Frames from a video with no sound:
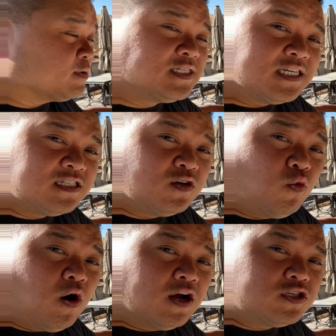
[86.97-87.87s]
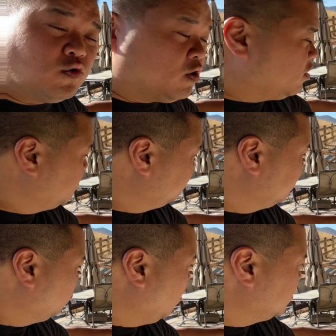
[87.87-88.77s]
a 60 watt to
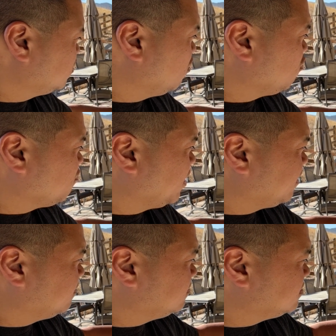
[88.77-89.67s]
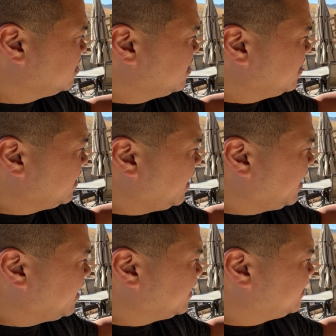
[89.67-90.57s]
100 watt solar panels.
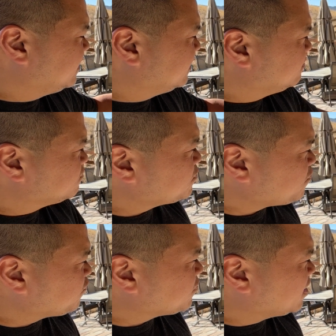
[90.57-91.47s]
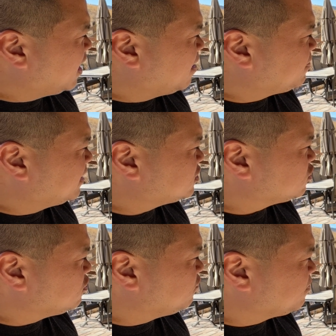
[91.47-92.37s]
And I'm not
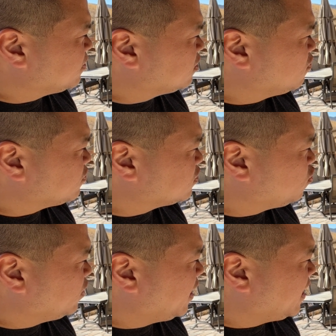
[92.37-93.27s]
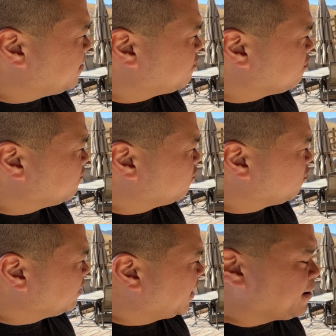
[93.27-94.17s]
sure if I'm going to go with a 20 amp or a
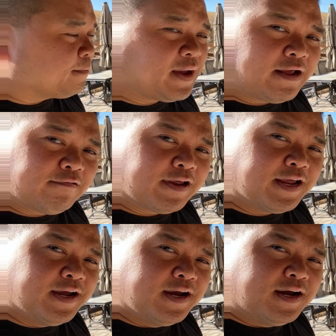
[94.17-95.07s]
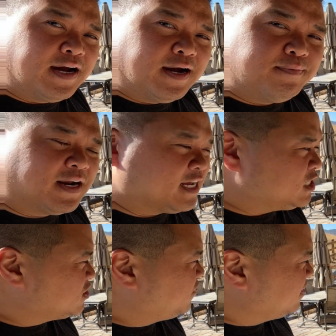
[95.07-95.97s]
40 amp battery, but I
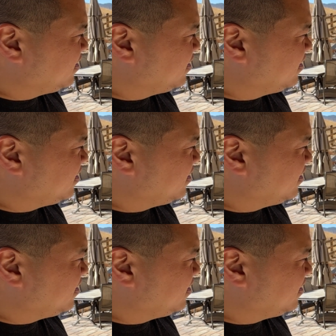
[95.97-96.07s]
just feel